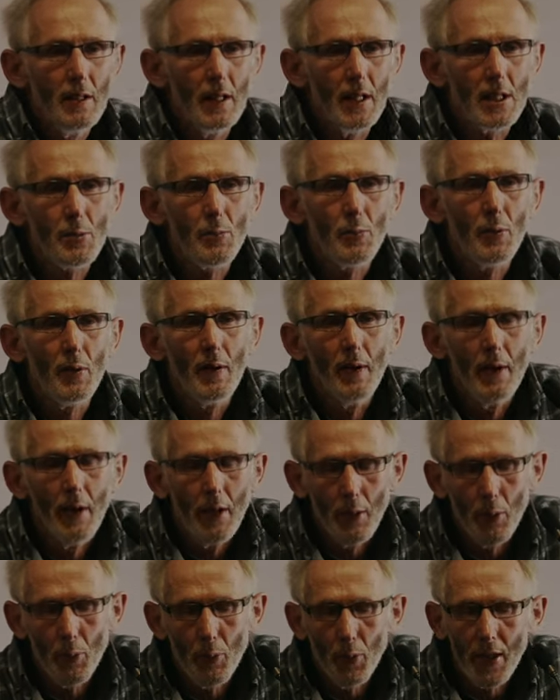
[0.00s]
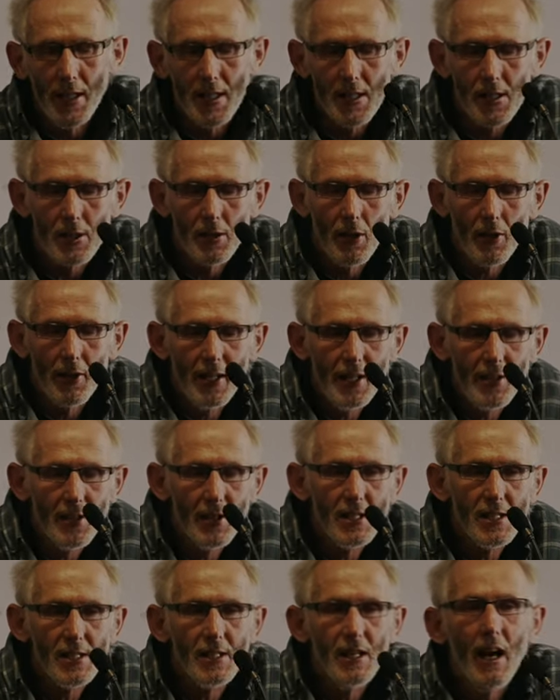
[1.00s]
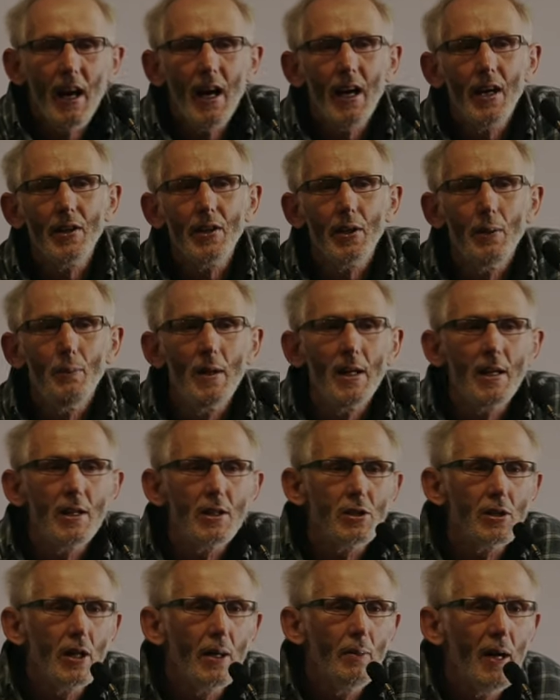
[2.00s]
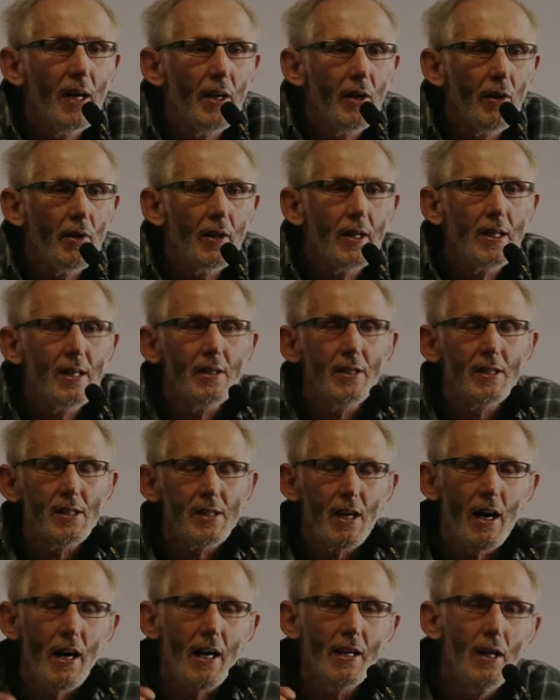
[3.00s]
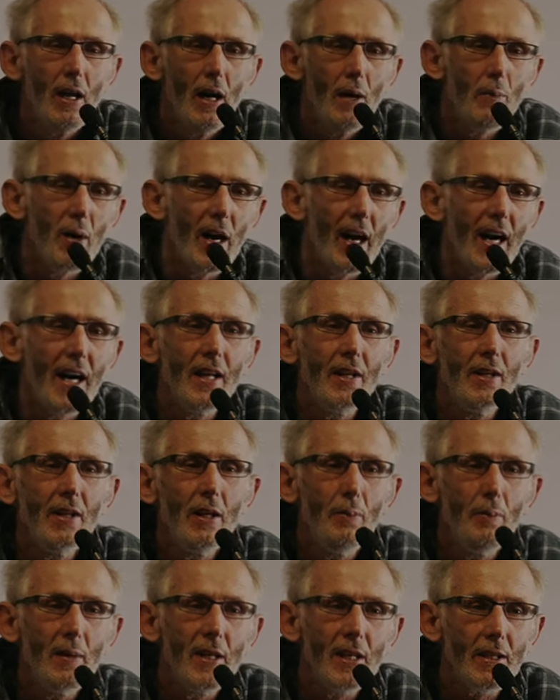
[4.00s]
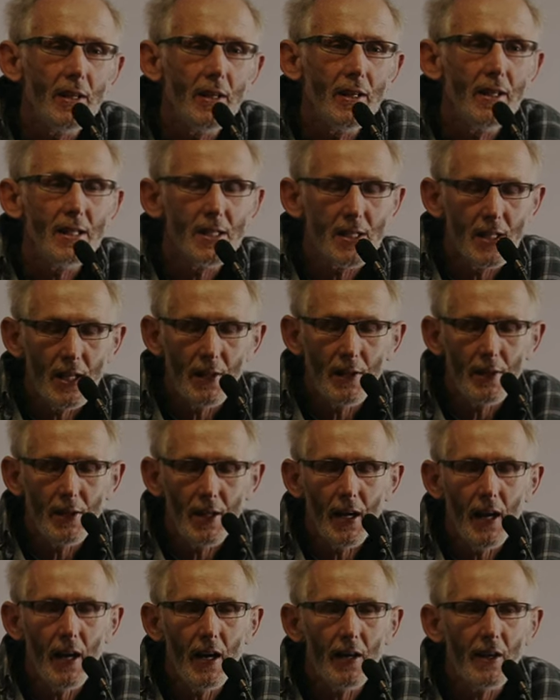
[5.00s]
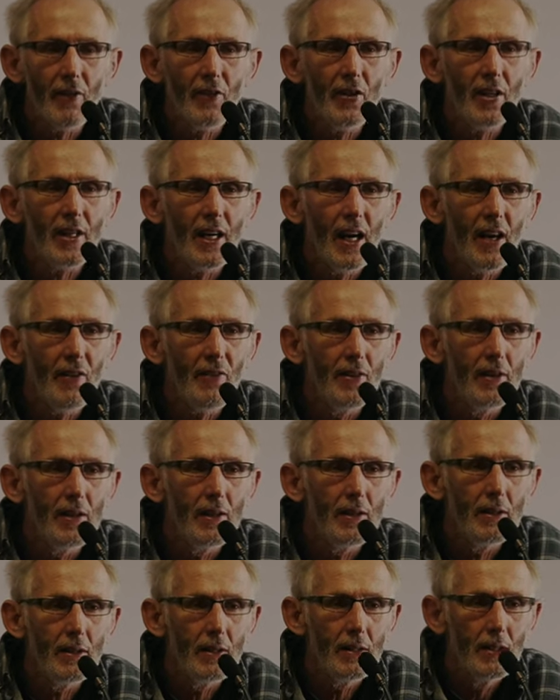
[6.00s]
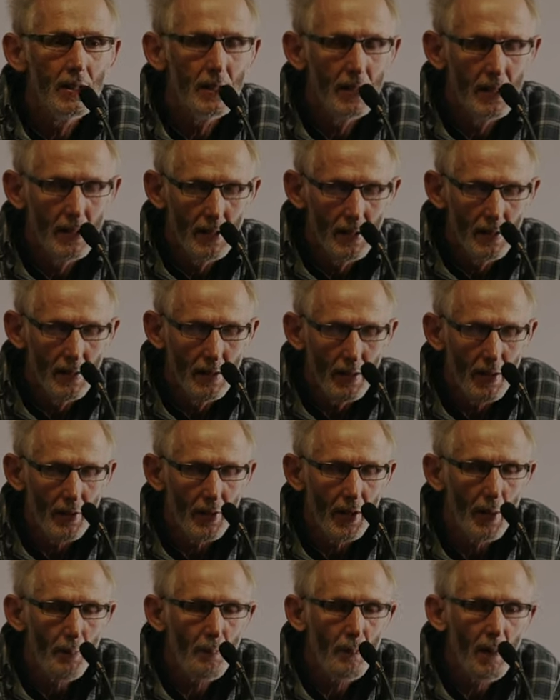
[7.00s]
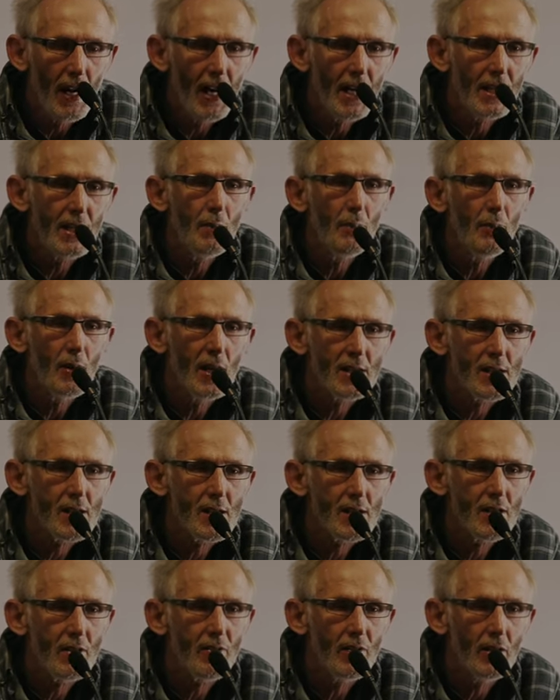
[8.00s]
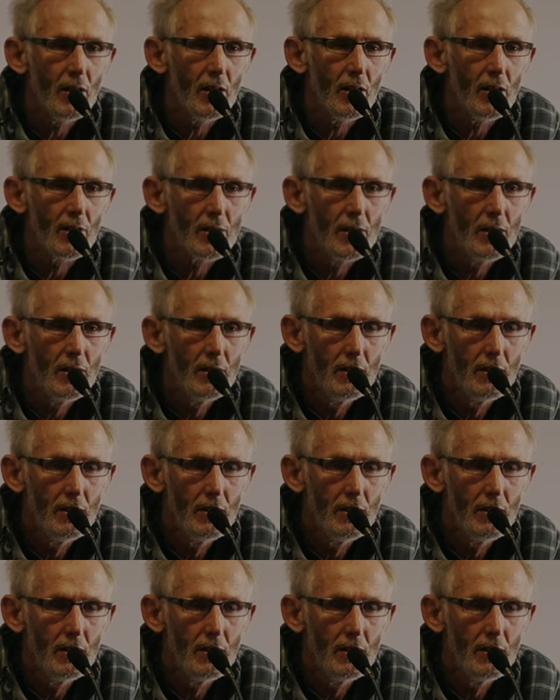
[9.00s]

As the priests on either side, the military men on either side, but in the middle is the Ark of the Covenant, the abiding presence of God.